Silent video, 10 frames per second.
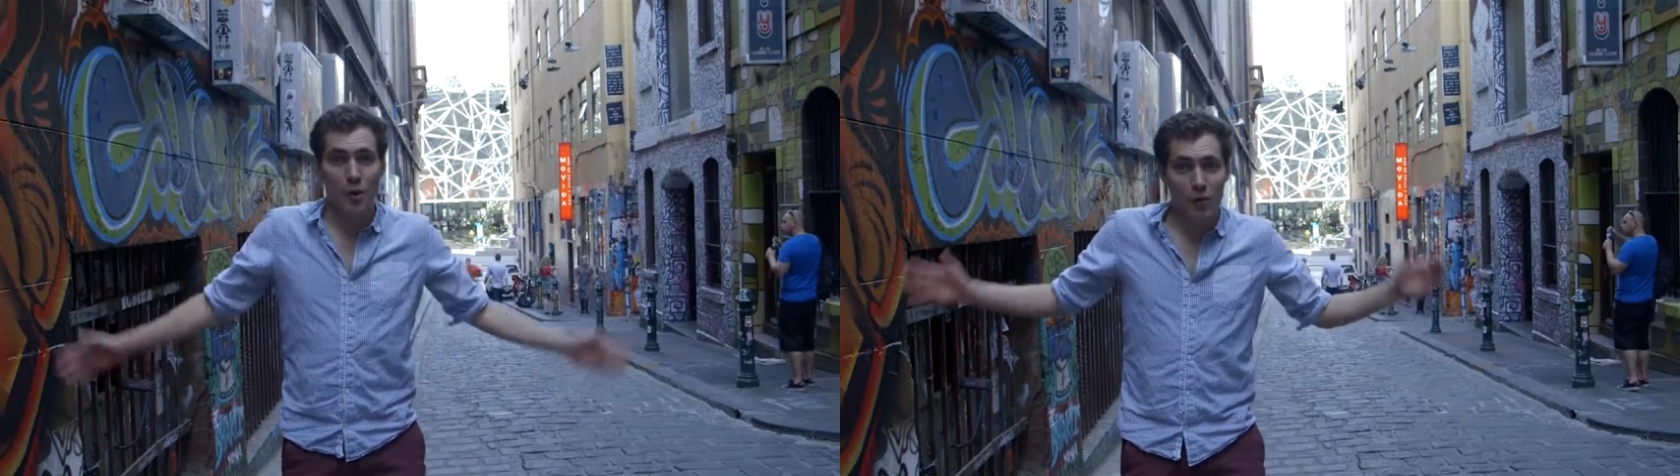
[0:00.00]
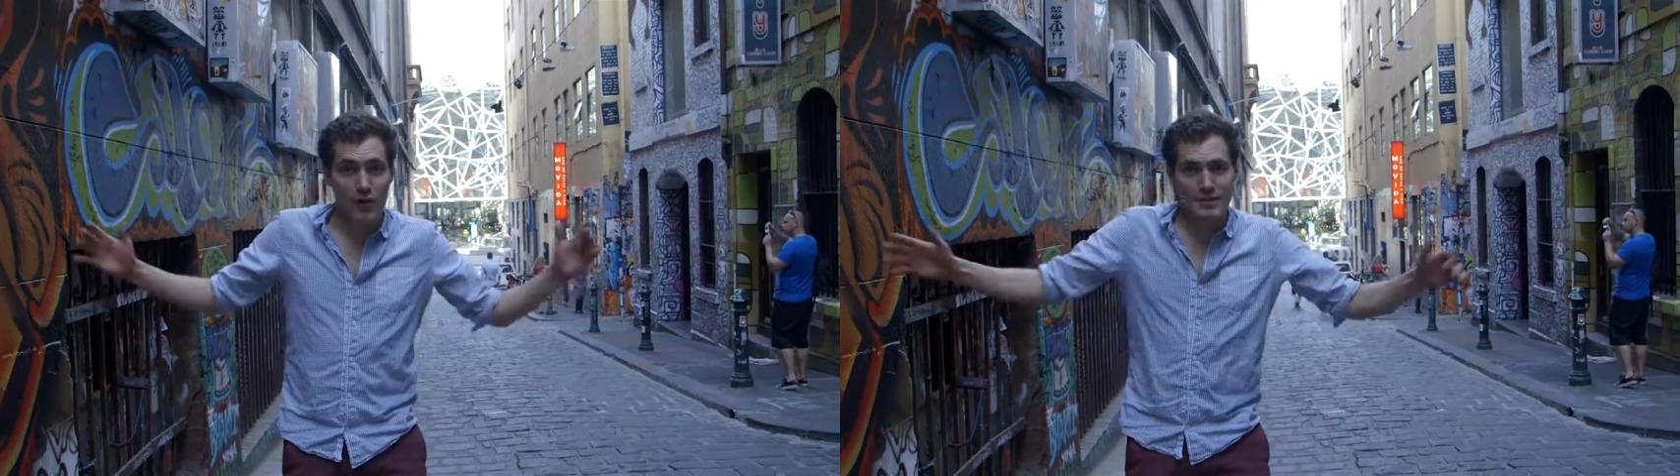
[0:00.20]

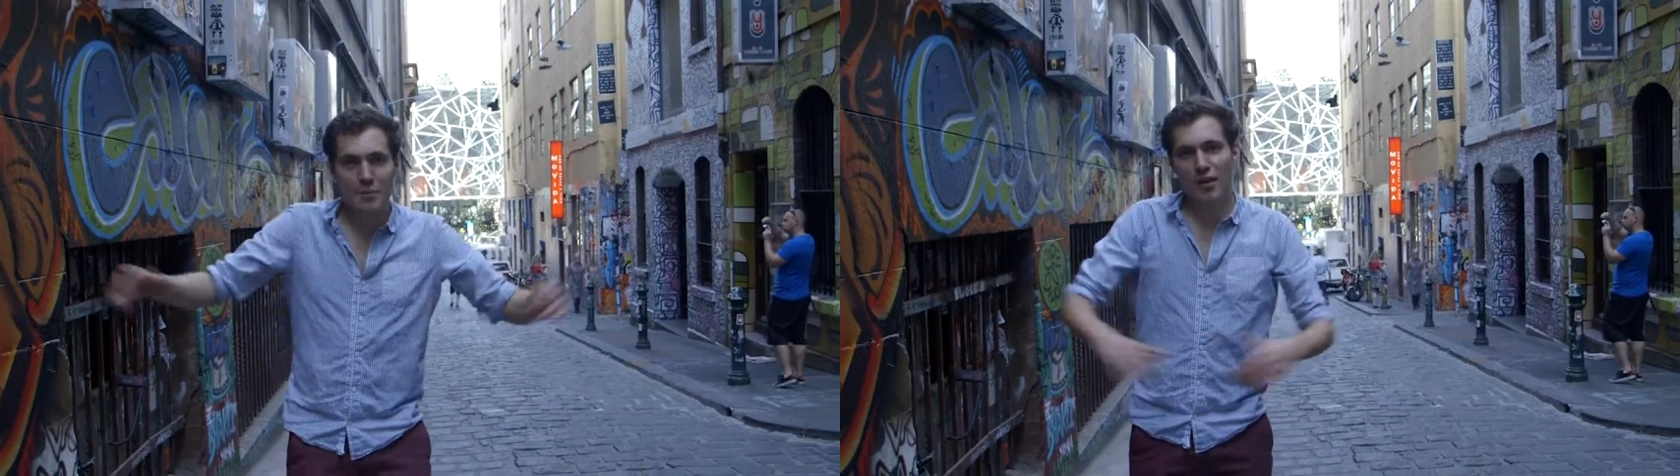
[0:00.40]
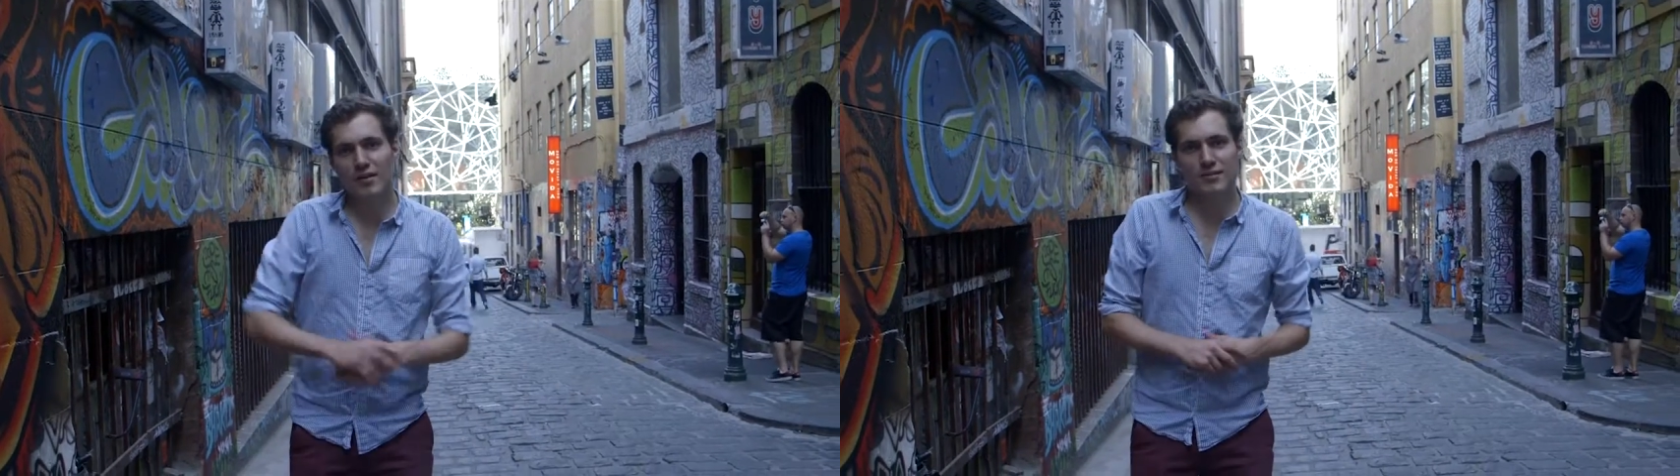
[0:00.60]
Well, that's
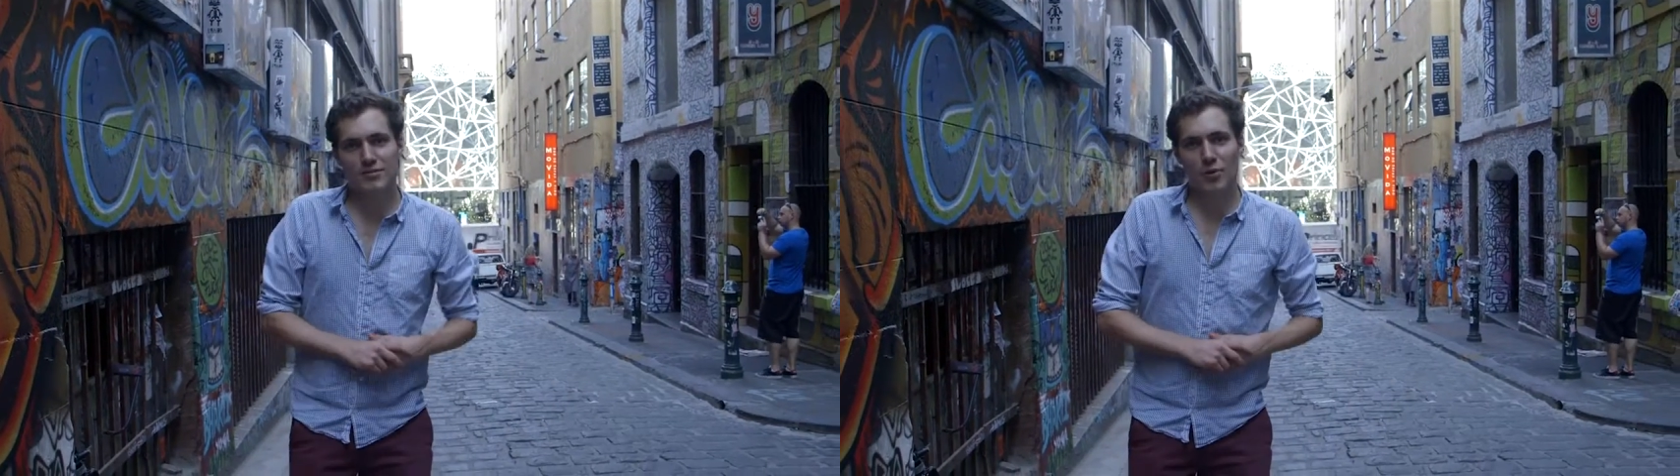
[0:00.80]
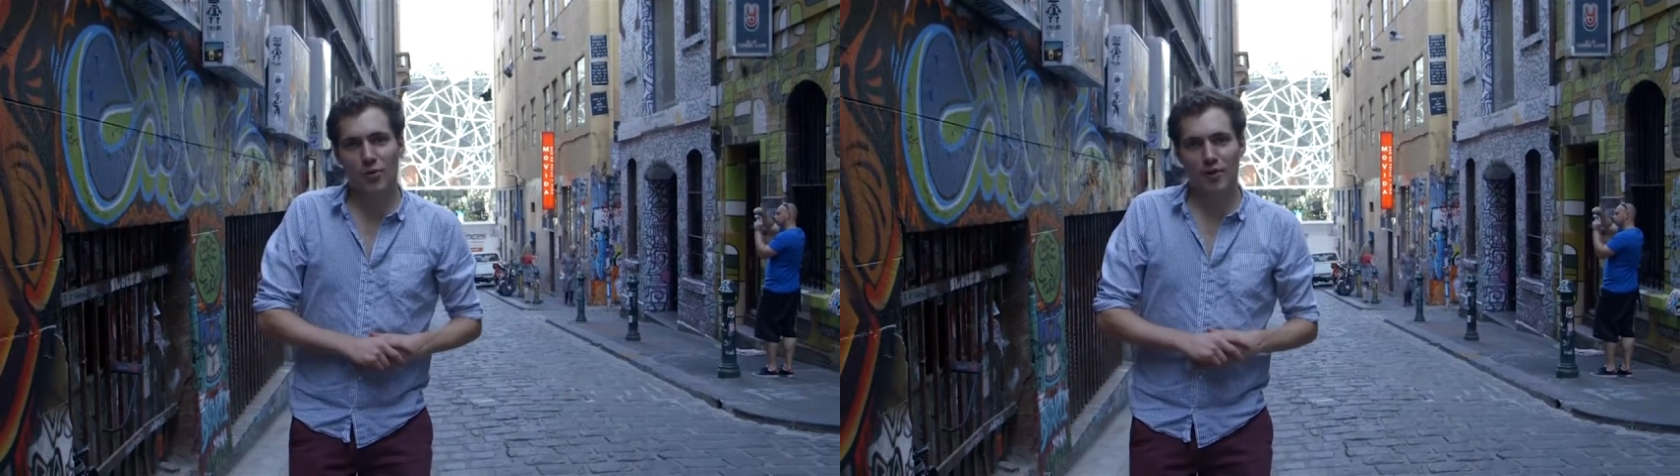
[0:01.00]
my little
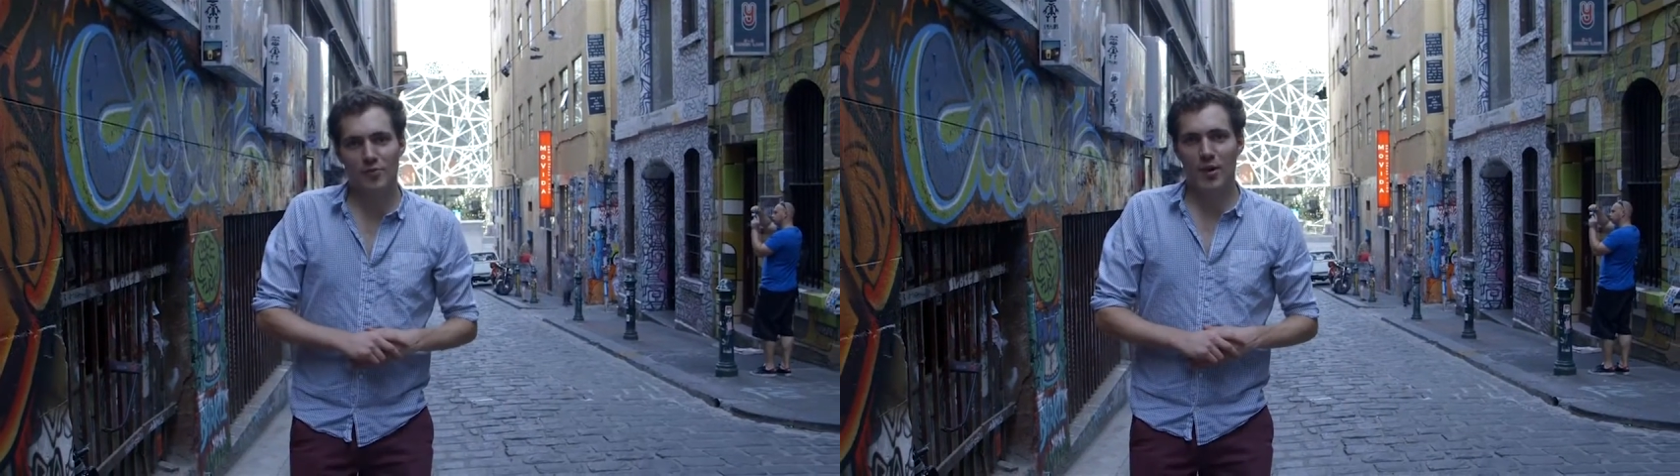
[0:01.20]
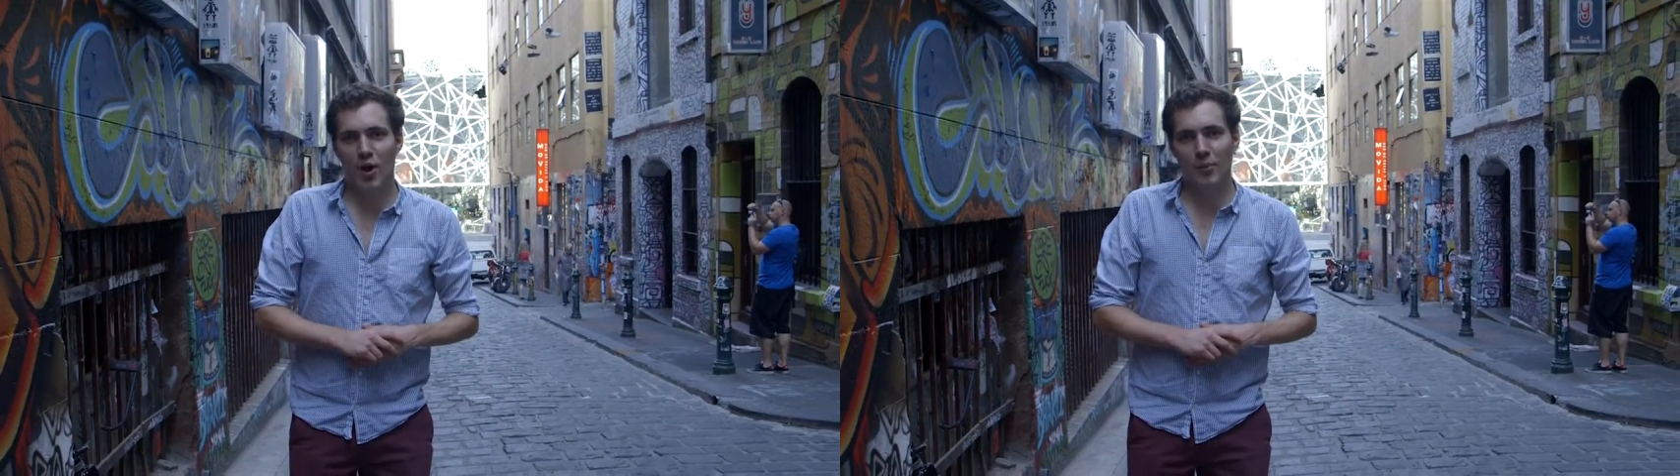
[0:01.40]
tour of
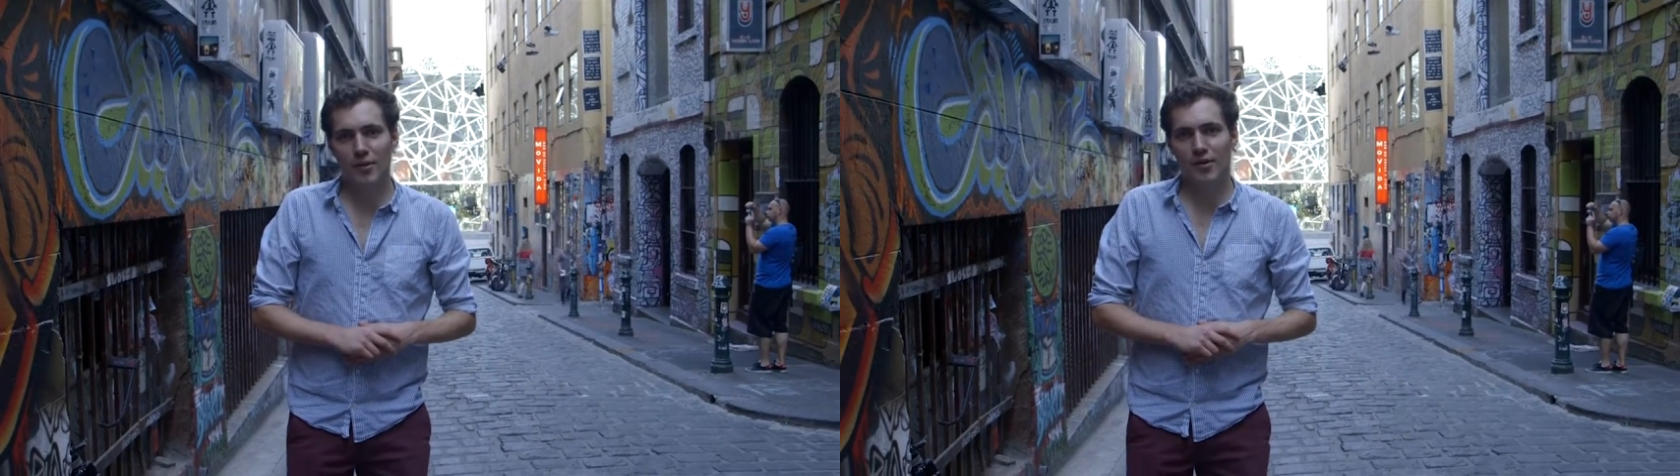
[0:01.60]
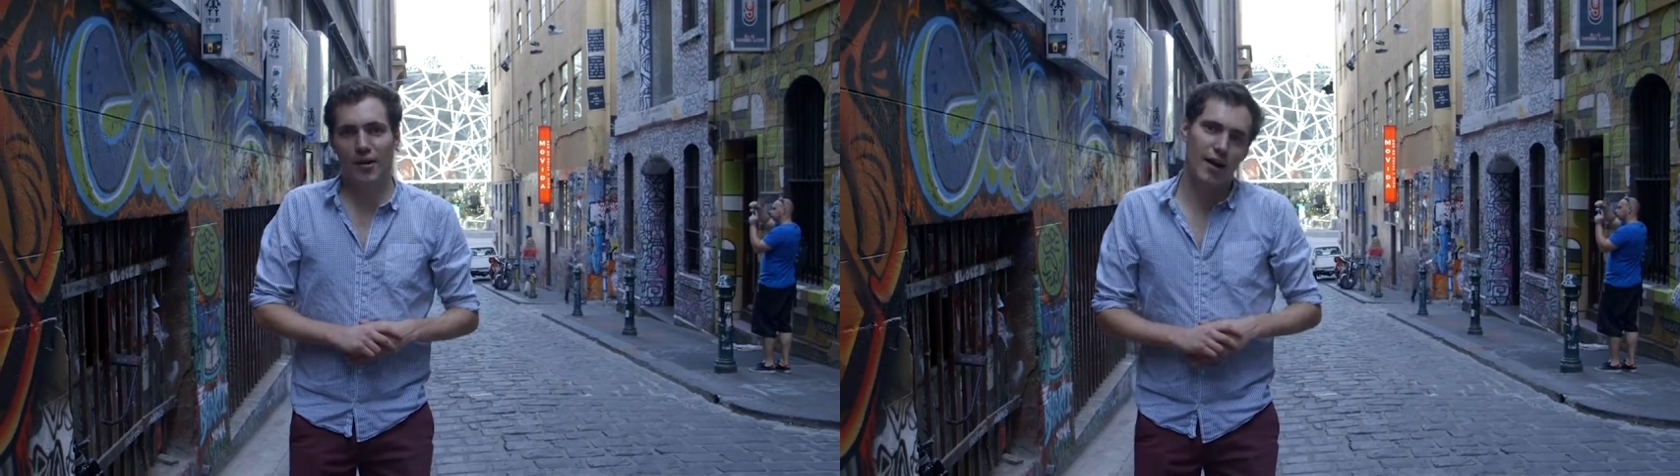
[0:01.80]
Melbourne.